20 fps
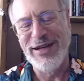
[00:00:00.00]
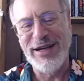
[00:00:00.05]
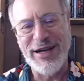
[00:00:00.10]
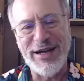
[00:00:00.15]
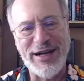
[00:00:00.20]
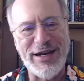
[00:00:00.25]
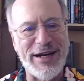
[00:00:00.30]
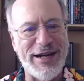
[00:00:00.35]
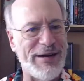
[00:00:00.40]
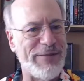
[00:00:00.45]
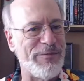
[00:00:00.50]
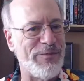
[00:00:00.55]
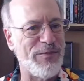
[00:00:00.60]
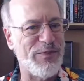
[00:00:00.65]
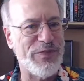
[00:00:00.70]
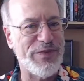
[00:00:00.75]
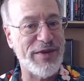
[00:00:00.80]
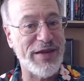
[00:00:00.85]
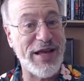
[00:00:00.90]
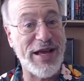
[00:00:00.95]
And
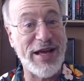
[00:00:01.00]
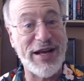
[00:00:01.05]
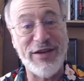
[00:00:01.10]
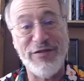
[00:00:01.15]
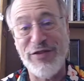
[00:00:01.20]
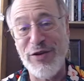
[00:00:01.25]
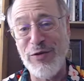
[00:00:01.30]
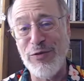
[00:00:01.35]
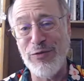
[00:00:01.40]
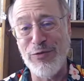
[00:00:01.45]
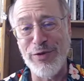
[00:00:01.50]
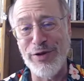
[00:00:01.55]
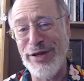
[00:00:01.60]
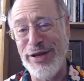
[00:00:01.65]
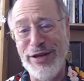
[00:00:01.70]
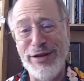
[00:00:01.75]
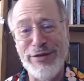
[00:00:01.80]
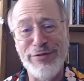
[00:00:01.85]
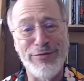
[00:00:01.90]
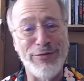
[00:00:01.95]
if you
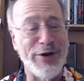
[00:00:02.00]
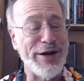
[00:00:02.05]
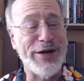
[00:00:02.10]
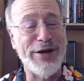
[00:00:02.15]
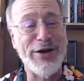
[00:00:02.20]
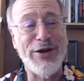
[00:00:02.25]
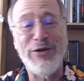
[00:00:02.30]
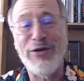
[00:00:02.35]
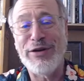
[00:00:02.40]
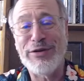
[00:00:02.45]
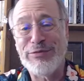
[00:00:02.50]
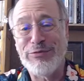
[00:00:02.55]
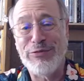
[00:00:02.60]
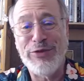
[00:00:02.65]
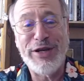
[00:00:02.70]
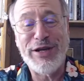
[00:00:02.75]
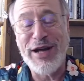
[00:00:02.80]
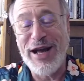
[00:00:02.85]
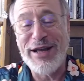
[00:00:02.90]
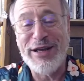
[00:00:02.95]
really want to know,
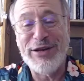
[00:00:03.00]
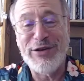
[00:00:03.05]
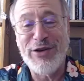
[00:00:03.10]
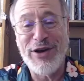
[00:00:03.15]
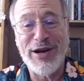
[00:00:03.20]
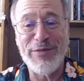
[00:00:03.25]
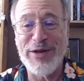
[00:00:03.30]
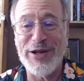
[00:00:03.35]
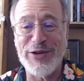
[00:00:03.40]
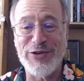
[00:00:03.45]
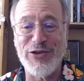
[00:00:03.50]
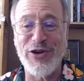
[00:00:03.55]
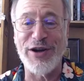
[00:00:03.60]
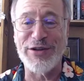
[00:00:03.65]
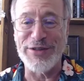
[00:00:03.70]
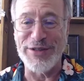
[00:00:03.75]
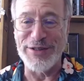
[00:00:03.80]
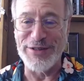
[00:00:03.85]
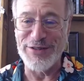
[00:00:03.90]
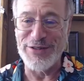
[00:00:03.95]
I can talk about
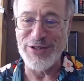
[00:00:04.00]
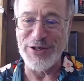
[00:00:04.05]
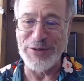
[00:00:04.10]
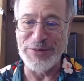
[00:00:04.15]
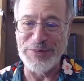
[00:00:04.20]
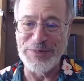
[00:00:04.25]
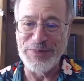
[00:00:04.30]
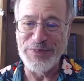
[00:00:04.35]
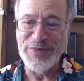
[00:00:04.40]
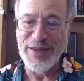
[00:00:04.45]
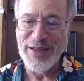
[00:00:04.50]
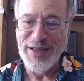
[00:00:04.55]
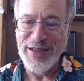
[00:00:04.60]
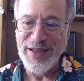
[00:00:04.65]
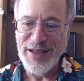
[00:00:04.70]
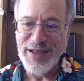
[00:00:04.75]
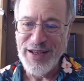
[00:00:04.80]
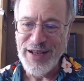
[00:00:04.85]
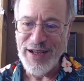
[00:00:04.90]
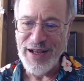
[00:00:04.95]
chocolate too.
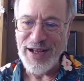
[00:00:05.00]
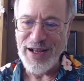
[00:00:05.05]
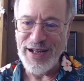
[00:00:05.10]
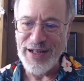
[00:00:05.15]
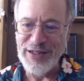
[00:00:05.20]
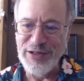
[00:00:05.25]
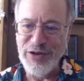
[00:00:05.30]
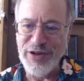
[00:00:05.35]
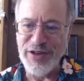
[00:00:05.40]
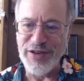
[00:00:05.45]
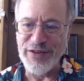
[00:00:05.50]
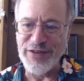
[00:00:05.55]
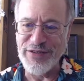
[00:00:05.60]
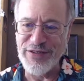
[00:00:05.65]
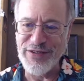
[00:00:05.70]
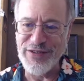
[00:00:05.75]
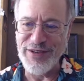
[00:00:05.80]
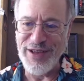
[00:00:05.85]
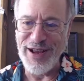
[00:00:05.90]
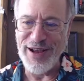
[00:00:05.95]

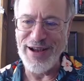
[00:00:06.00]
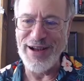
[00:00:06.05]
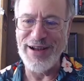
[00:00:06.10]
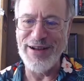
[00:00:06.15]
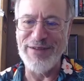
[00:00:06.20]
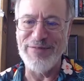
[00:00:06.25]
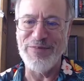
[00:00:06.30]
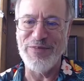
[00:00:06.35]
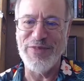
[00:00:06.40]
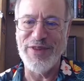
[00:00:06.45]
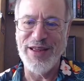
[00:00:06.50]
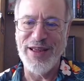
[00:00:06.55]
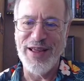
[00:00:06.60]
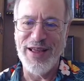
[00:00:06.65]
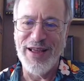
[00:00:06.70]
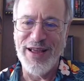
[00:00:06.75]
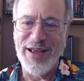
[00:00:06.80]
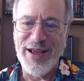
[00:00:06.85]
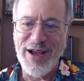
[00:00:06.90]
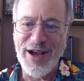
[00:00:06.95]
Lucas,
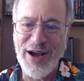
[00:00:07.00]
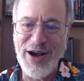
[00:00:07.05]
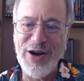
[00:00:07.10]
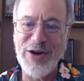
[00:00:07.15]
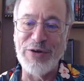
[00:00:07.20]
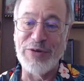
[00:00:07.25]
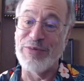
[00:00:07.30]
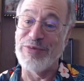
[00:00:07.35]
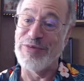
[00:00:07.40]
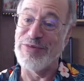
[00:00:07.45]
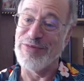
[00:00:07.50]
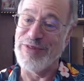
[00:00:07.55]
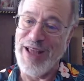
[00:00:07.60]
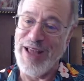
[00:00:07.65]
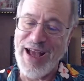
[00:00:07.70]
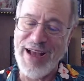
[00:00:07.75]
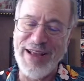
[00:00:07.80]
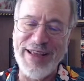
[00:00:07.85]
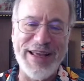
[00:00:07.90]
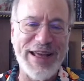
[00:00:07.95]
oh
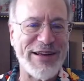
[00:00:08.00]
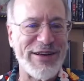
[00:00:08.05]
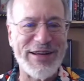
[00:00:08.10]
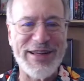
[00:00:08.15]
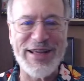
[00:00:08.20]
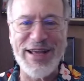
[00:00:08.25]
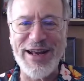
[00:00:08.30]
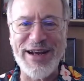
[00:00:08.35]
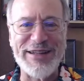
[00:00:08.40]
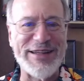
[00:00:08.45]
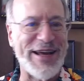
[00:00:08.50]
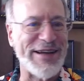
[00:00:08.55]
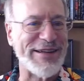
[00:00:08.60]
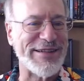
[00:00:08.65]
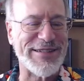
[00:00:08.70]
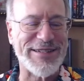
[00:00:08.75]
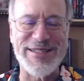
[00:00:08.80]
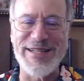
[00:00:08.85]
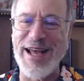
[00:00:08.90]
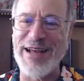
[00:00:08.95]
yeah, get a
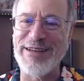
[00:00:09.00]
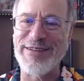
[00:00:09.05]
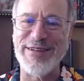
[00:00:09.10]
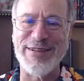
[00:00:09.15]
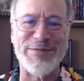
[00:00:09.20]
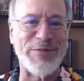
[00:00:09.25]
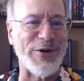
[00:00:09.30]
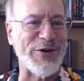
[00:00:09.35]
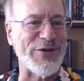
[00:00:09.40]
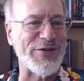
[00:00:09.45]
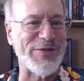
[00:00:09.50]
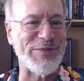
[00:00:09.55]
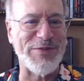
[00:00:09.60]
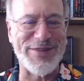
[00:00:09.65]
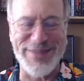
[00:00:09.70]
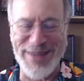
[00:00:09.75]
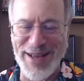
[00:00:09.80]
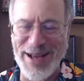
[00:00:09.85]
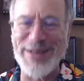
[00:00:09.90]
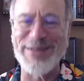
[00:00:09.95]
LexisNexis person
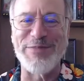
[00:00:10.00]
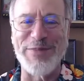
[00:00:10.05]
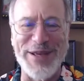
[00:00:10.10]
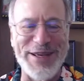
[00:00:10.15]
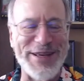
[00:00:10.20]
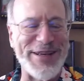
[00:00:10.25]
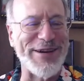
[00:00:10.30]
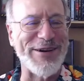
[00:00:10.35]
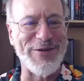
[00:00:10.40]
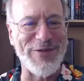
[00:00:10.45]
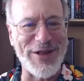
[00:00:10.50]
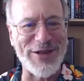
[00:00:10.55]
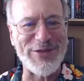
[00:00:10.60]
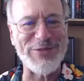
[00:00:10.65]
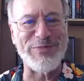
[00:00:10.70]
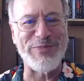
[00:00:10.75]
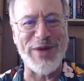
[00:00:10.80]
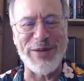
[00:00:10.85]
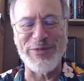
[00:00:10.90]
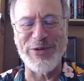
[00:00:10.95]
besides me here.
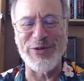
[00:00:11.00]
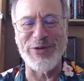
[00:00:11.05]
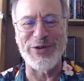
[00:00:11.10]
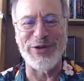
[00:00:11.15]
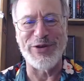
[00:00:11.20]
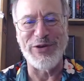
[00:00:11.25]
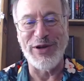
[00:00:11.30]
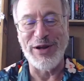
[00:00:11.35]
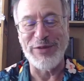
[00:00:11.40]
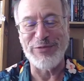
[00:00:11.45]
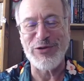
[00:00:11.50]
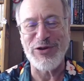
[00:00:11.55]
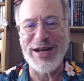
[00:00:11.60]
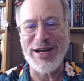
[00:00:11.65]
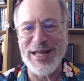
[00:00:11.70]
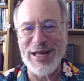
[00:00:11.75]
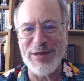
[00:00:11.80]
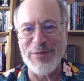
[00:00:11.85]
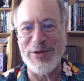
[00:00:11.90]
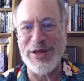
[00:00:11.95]
That'd be really cool. I'm trying
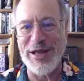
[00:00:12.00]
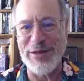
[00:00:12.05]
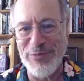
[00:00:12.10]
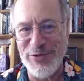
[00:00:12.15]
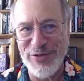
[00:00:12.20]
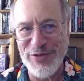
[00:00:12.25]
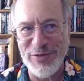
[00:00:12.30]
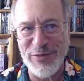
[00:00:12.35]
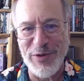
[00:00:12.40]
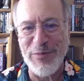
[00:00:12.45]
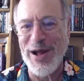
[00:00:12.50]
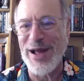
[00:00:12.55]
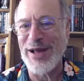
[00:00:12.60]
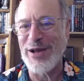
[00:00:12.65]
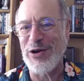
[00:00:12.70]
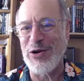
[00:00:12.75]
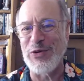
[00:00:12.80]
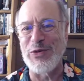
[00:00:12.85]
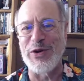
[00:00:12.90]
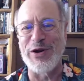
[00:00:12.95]
to get some of my
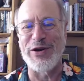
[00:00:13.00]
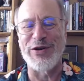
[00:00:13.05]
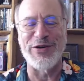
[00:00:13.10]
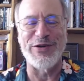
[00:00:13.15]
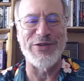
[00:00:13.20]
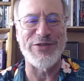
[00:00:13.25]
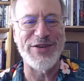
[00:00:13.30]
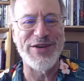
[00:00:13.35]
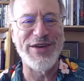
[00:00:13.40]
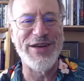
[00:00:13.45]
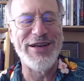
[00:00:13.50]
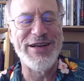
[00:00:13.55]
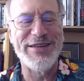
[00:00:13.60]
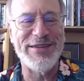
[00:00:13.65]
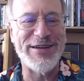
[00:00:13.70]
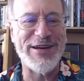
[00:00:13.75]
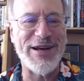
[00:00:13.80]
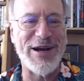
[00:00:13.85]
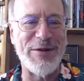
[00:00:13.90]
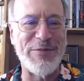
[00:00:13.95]
coworkers to
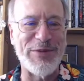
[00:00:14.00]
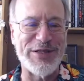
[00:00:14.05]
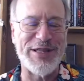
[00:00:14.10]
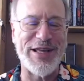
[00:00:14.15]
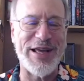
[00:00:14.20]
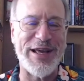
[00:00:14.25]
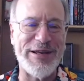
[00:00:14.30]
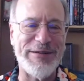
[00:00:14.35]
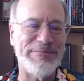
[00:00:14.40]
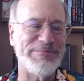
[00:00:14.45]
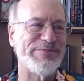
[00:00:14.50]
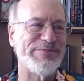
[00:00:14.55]
come, but they